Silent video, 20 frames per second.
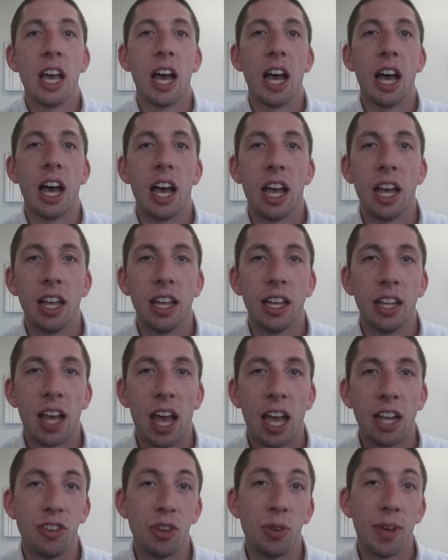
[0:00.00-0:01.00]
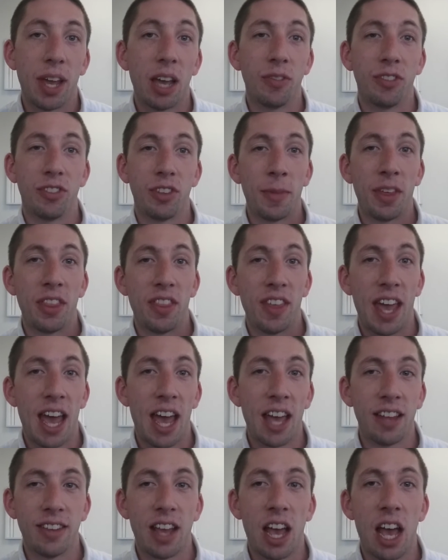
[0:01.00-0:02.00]
I do have some of
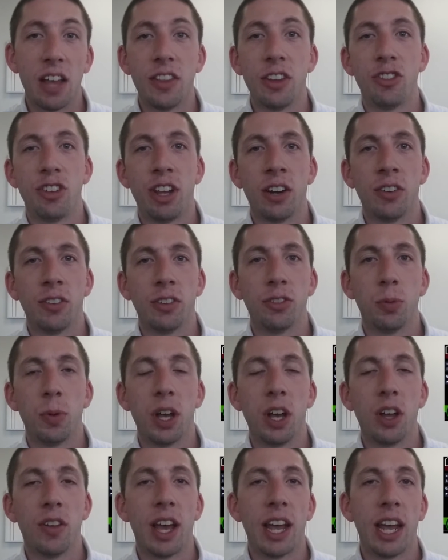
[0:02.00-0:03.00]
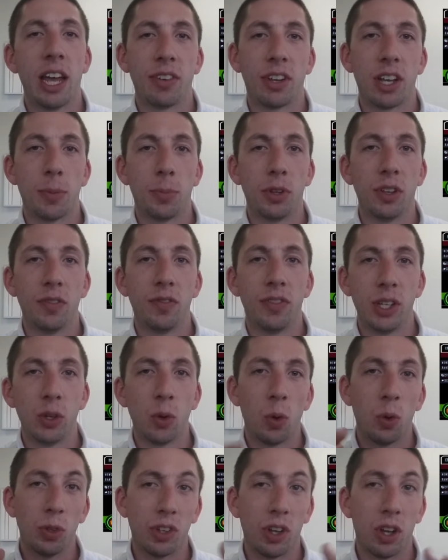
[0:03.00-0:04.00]
that on the channel as well. I have a couple of the
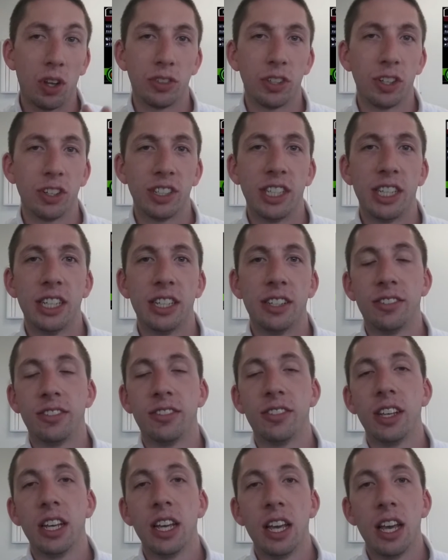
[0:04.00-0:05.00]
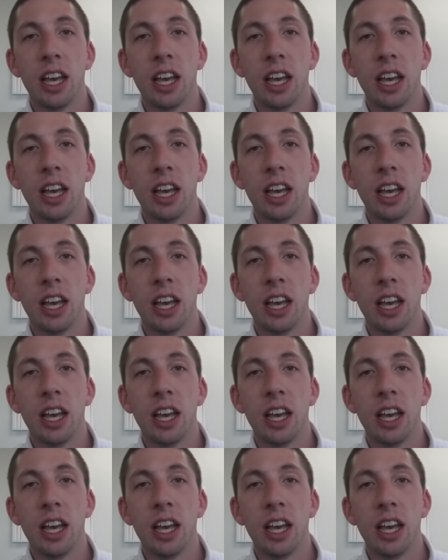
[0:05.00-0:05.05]
old Altered Geeks.